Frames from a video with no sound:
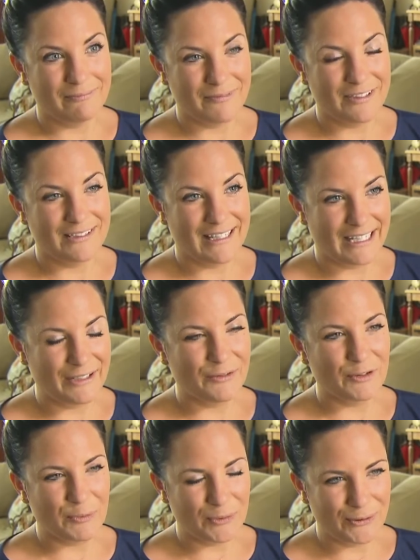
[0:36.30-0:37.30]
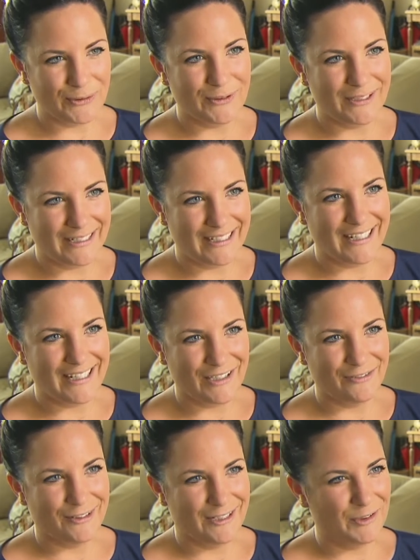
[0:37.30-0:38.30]
the day he was born that he had
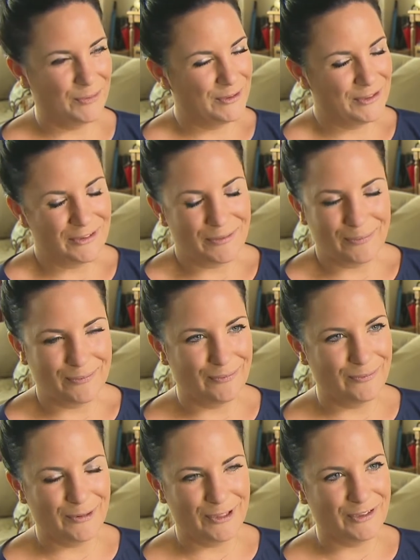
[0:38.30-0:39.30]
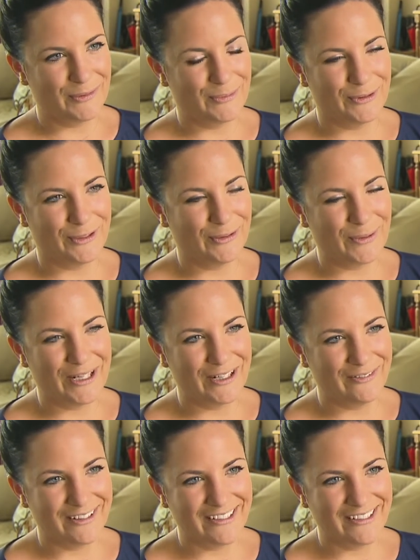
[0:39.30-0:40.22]
the ridge. We just we just weren't aware of it.